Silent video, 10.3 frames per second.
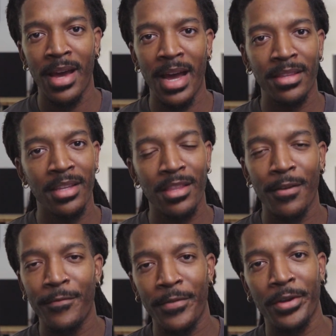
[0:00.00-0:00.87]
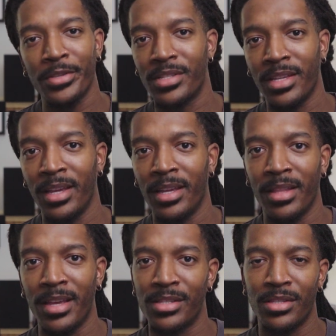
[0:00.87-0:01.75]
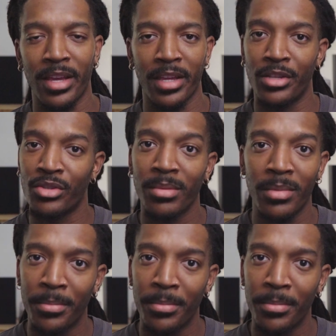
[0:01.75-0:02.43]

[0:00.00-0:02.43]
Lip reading: I think the first thing that's like extremely